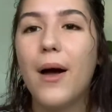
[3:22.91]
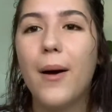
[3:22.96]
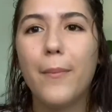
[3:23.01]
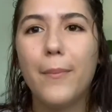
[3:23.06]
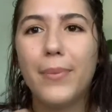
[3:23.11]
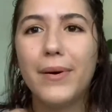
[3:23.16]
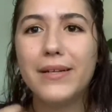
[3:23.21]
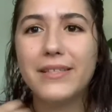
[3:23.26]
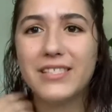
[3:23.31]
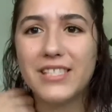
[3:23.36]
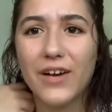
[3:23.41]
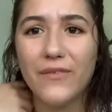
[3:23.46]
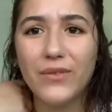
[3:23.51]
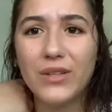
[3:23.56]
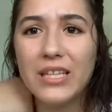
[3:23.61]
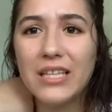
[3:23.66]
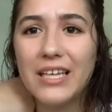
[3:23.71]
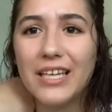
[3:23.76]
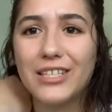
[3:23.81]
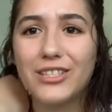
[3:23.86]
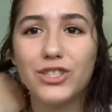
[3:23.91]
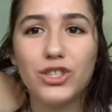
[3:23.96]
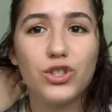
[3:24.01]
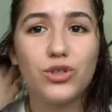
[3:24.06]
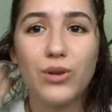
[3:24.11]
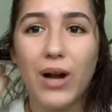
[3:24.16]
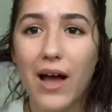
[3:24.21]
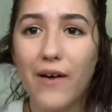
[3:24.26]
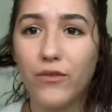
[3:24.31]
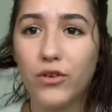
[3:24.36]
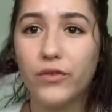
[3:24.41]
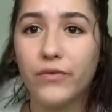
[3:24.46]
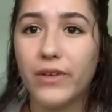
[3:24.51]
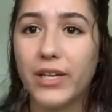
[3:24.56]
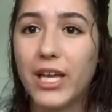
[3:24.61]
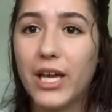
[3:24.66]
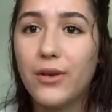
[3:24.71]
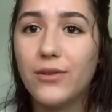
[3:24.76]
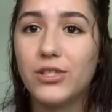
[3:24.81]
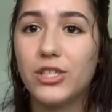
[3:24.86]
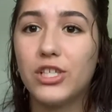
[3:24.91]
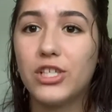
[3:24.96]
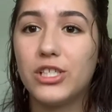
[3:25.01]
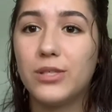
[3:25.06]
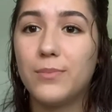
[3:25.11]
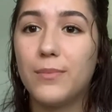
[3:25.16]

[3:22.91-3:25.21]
But definitely like travel videos are just